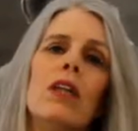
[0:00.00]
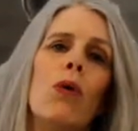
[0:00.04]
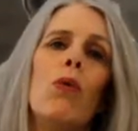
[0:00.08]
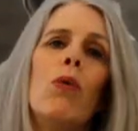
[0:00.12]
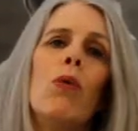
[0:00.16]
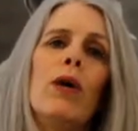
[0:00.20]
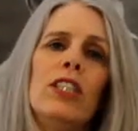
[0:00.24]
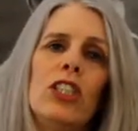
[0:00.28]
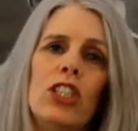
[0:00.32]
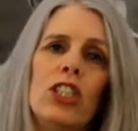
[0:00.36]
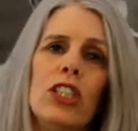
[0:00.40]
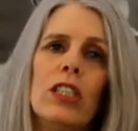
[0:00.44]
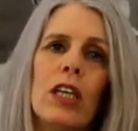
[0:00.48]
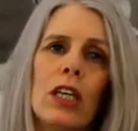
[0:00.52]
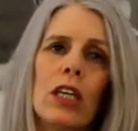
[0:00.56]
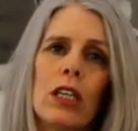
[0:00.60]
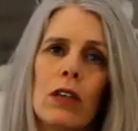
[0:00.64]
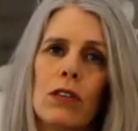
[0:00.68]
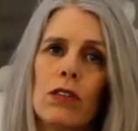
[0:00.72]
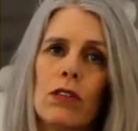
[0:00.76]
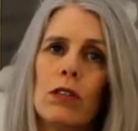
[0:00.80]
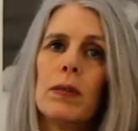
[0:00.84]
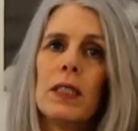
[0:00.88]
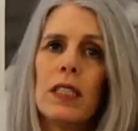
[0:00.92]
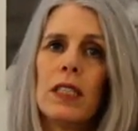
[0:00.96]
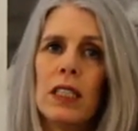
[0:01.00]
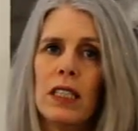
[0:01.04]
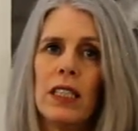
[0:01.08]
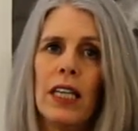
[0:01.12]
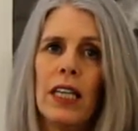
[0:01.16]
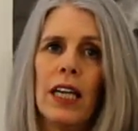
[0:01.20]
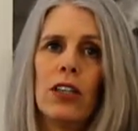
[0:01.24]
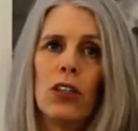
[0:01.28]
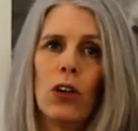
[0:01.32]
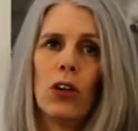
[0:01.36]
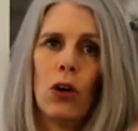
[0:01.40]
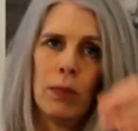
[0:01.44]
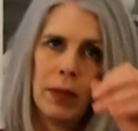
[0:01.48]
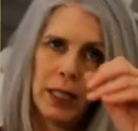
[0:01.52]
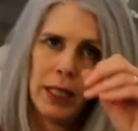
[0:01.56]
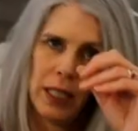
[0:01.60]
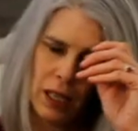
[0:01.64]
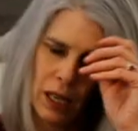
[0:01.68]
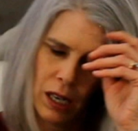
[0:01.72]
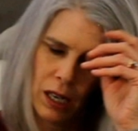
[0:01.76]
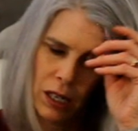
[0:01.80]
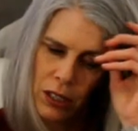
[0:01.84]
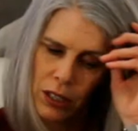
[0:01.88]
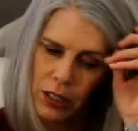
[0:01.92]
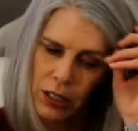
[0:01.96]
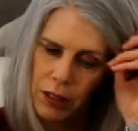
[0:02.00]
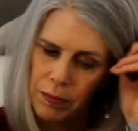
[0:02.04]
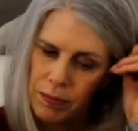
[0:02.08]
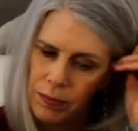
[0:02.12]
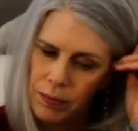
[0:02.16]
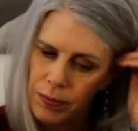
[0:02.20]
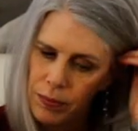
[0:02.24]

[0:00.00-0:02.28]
when she's not comfortable to stay at home any longer.